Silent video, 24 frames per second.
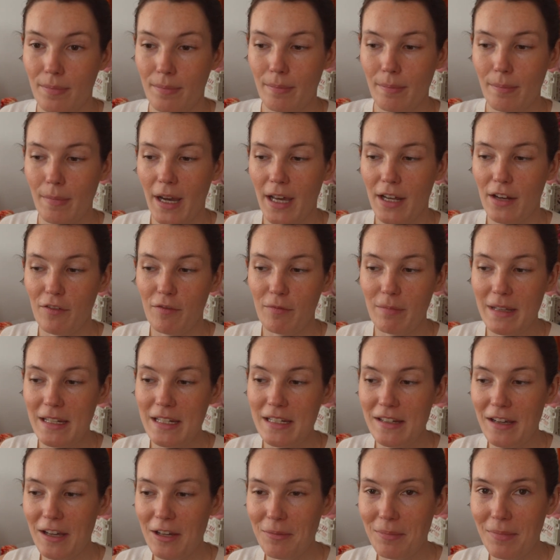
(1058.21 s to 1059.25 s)
might have been
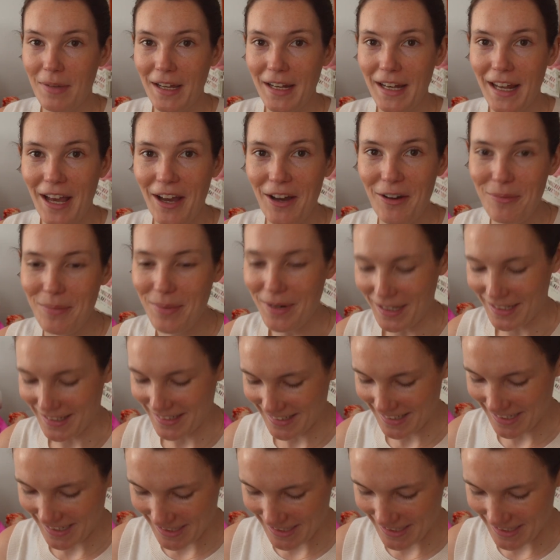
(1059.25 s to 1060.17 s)
done by now, but